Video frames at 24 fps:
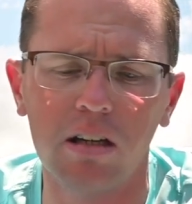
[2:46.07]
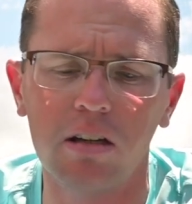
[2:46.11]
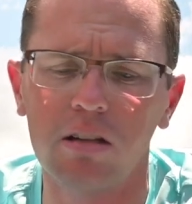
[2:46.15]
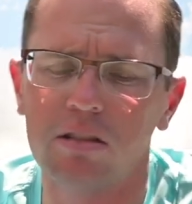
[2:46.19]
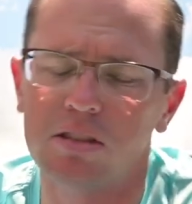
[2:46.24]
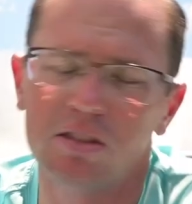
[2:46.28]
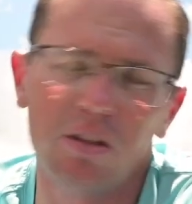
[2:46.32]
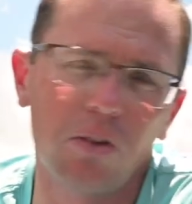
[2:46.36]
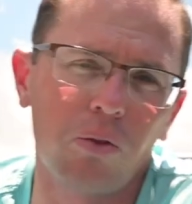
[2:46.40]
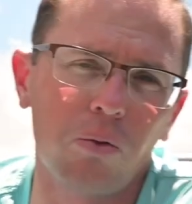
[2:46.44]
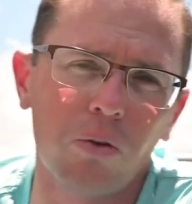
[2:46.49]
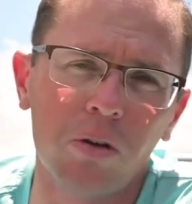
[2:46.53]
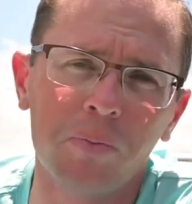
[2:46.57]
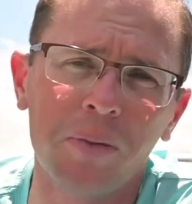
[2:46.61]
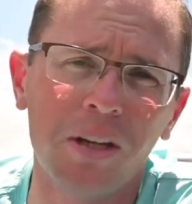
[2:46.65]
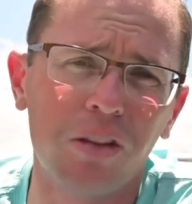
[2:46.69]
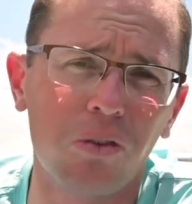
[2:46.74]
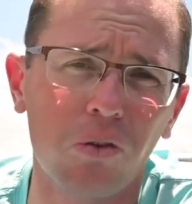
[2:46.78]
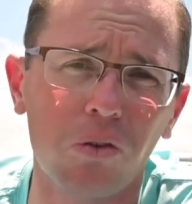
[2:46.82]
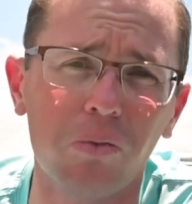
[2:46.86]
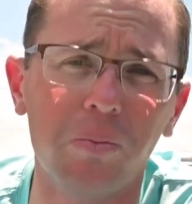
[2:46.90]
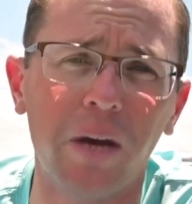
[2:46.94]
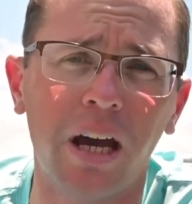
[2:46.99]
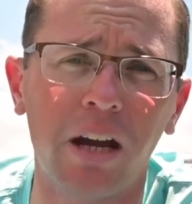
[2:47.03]
It's a
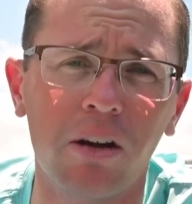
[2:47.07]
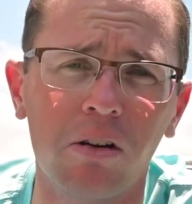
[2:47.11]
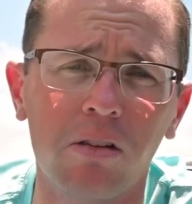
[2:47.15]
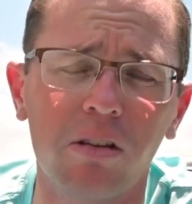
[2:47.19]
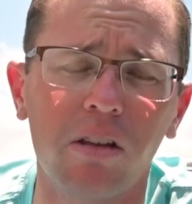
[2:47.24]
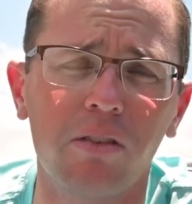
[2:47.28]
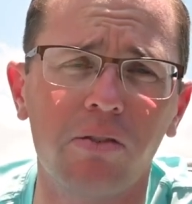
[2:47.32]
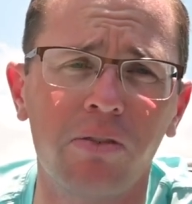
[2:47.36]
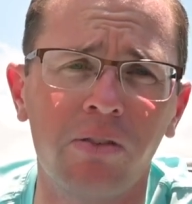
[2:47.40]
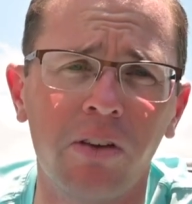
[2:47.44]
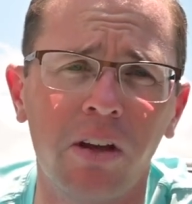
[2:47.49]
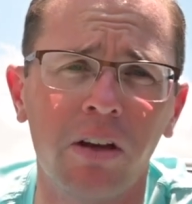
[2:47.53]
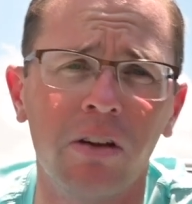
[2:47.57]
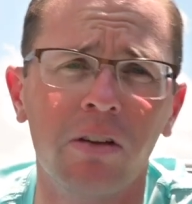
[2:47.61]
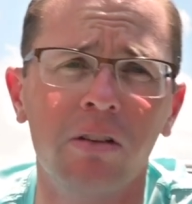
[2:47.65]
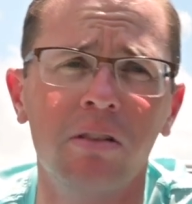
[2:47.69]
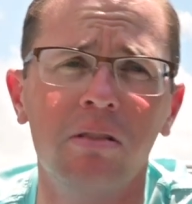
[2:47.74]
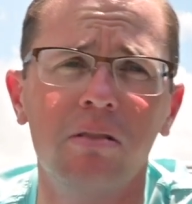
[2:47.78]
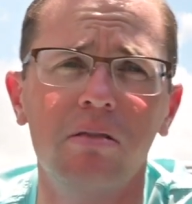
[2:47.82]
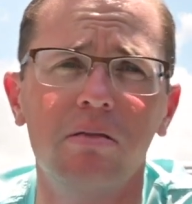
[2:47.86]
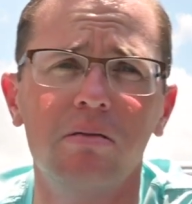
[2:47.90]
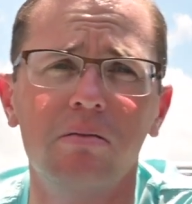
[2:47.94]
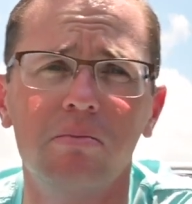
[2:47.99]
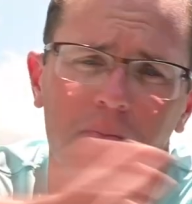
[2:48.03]
3-month-old battery that failed.
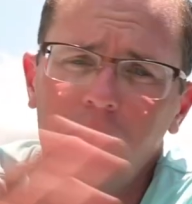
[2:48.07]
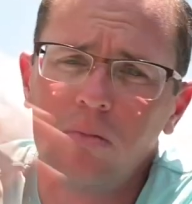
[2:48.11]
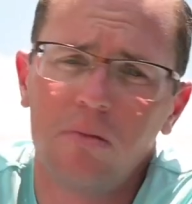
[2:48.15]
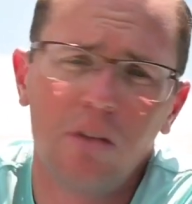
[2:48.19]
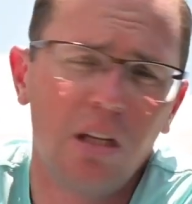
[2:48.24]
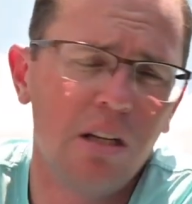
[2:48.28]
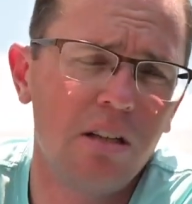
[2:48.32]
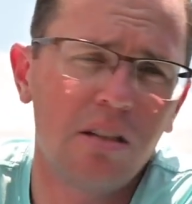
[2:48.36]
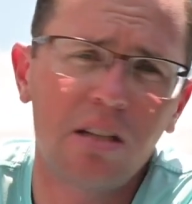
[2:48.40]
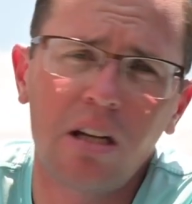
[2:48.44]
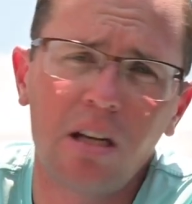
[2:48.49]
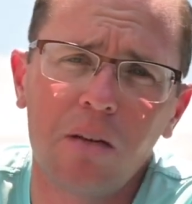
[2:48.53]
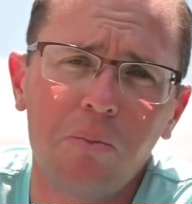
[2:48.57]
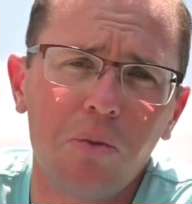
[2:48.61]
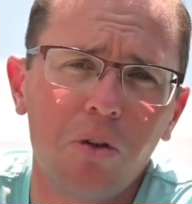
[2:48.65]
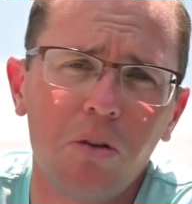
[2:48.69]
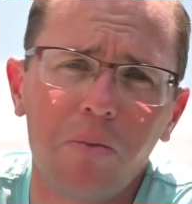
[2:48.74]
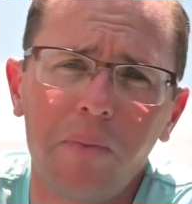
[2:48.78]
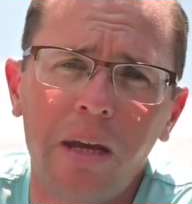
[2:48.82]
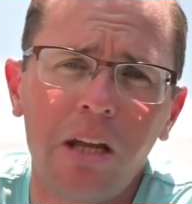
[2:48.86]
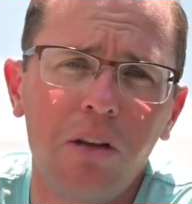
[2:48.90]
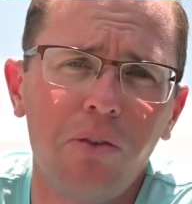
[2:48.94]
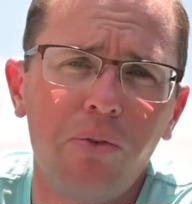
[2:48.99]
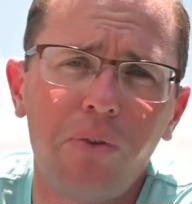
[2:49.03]
Anytime you're
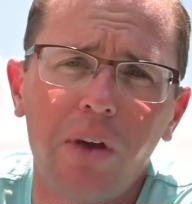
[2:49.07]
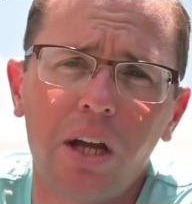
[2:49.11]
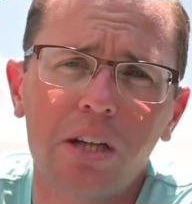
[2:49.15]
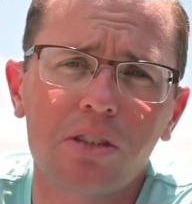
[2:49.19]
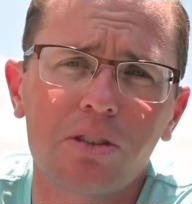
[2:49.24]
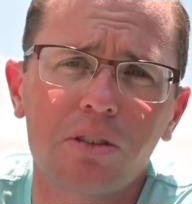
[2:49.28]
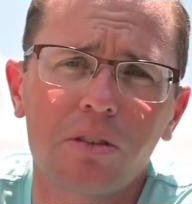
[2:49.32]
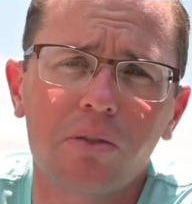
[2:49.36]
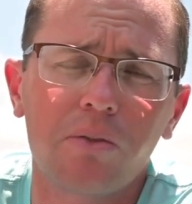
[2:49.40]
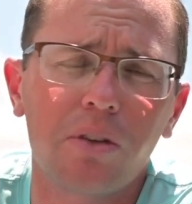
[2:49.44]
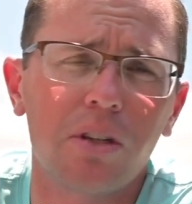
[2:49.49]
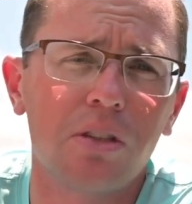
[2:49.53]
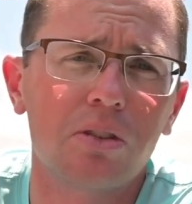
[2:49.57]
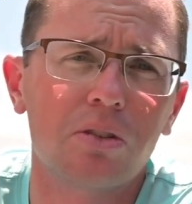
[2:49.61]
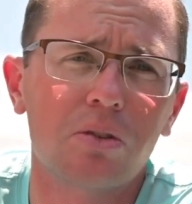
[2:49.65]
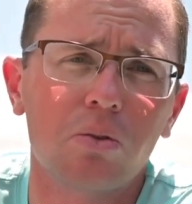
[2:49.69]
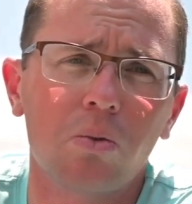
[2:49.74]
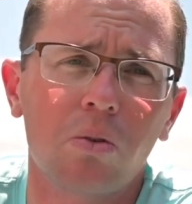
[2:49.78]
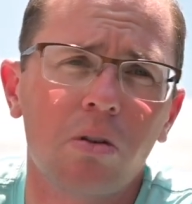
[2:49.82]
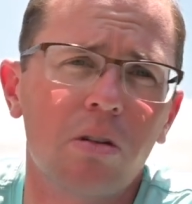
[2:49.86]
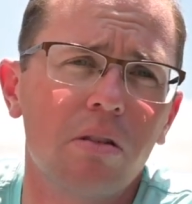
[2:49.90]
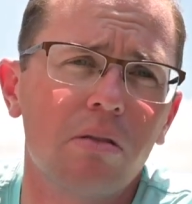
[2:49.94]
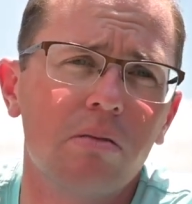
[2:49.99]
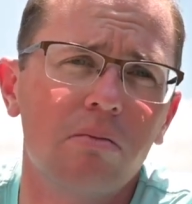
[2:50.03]
in manufacturing of any
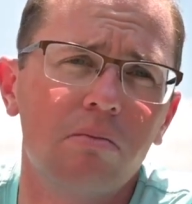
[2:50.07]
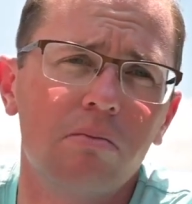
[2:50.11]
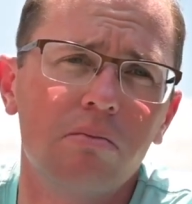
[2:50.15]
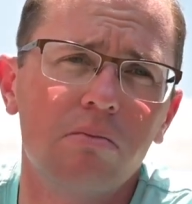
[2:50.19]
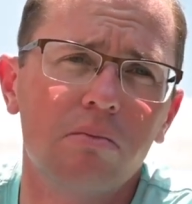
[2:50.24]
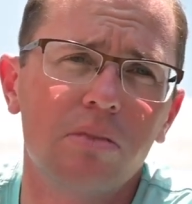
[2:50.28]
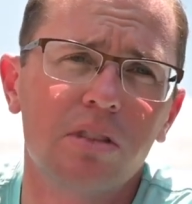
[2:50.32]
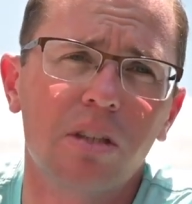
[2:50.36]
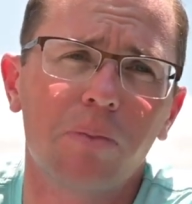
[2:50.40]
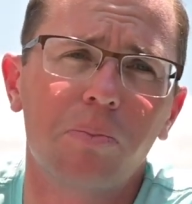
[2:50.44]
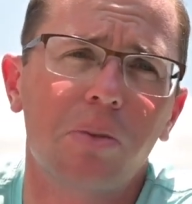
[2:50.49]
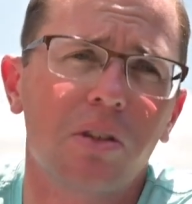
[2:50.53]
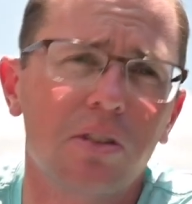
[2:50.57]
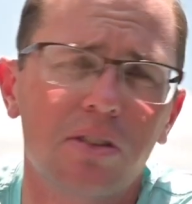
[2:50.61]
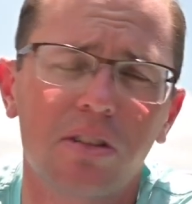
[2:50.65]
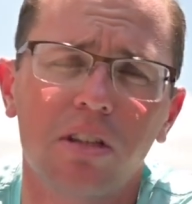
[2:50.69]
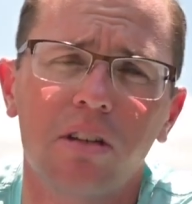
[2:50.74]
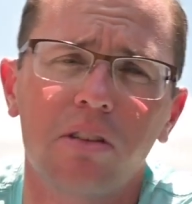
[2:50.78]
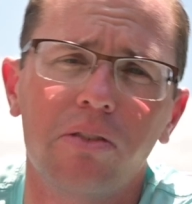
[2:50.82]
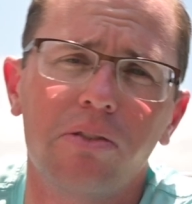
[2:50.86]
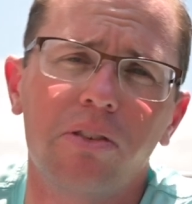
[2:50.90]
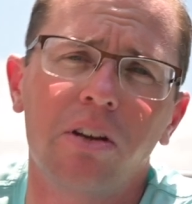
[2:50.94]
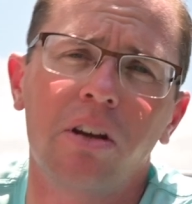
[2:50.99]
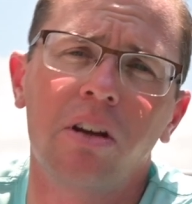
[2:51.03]
sort, something's
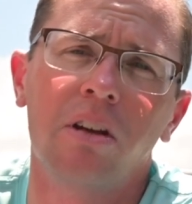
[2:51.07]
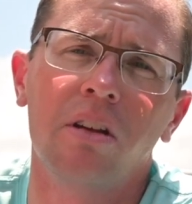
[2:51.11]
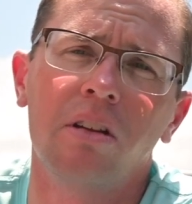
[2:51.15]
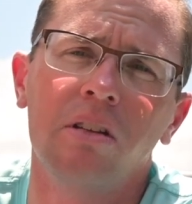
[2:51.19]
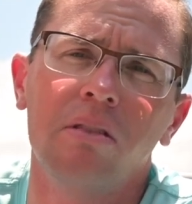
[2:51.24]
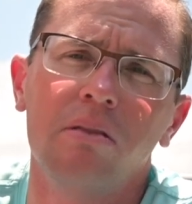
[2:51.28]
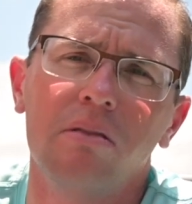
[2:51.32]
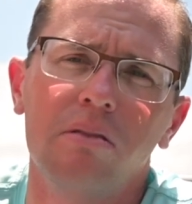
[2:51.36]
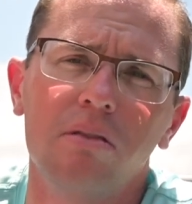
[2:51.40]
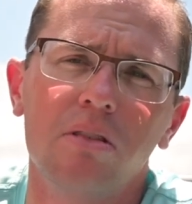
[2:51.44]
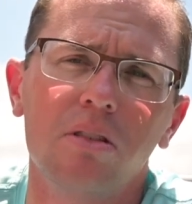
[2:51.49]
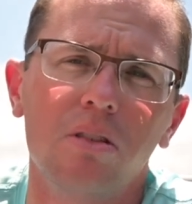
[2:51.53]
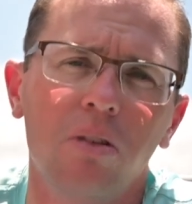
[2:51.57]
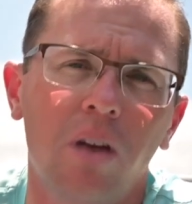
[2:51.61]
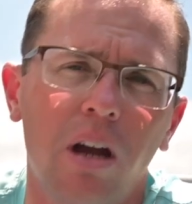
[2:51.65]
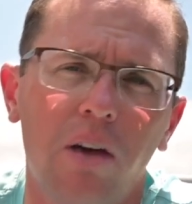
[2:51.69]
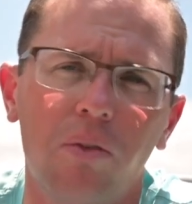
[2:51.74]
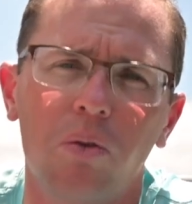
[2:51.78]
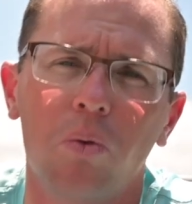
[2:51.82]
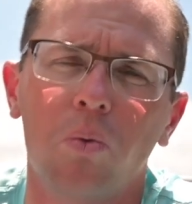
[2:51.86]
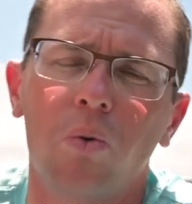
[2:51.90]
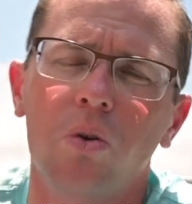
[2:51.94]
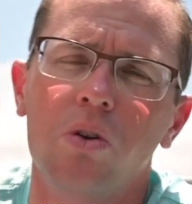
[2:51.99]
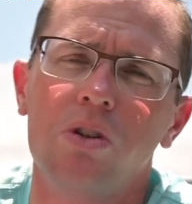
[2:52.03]
going to fail. You
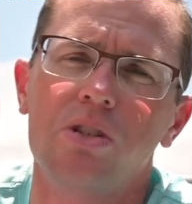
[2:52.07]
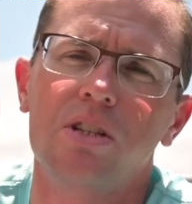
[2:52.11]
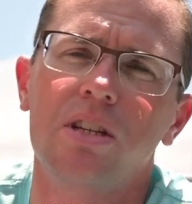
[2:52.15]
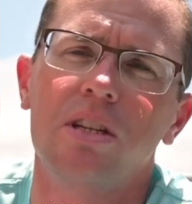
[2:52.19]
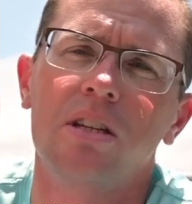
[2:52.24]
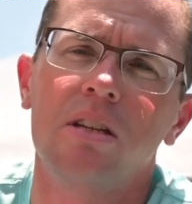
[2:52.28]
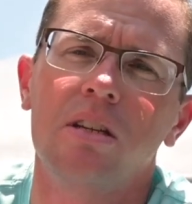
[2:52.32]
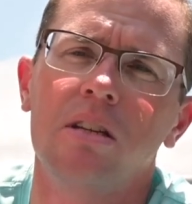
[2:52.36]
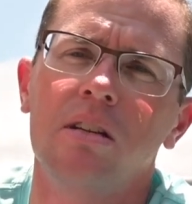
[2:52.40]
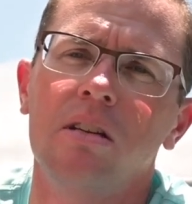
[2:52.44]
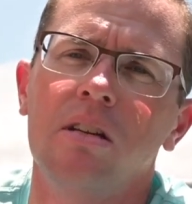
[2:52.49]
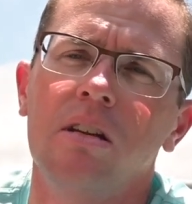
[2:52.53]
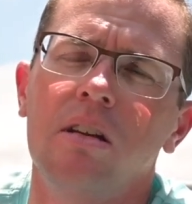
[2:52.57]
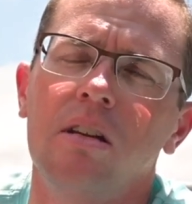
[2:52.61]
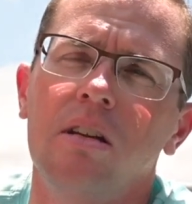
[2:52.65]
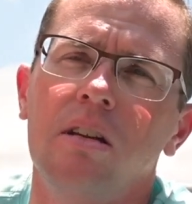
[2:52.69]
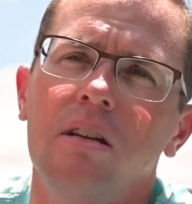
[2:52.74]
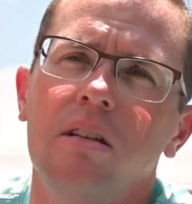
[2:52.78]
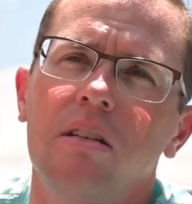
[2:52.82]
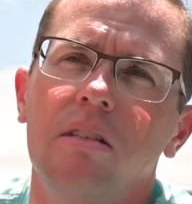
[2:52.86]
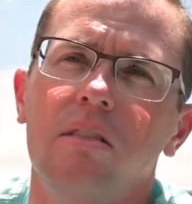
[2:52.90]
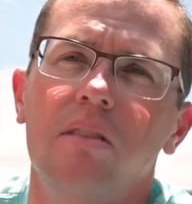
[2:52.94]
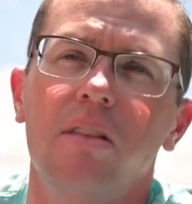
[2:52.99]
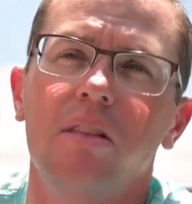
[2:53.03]
have a warranty.
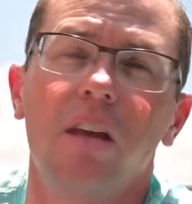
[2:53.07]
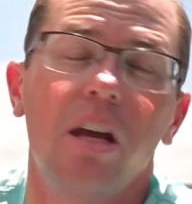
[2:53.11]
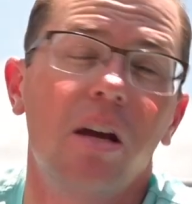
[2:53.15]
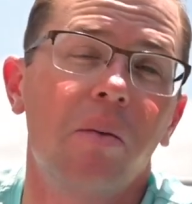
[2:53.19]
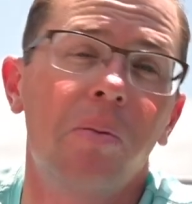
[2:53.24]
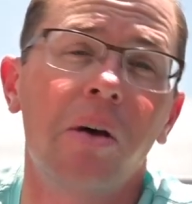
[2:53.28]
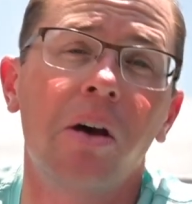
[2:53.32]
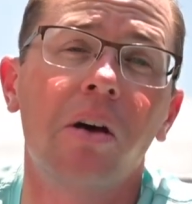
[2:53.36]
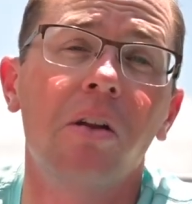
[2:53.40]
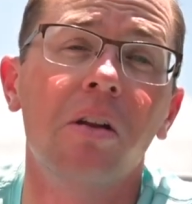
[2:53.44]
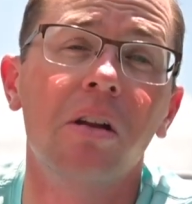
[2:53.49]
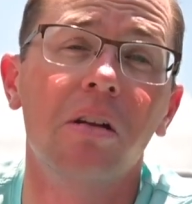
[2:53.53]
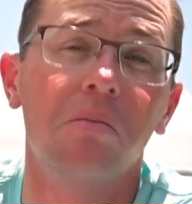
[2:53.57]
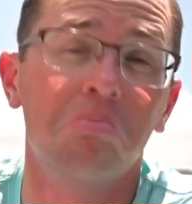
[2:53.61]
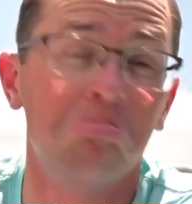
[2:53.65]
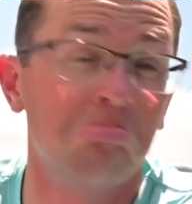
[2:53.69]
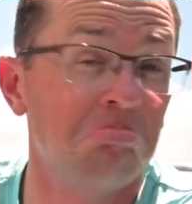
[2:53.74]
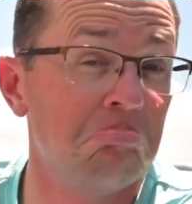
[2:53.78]
They upheld it.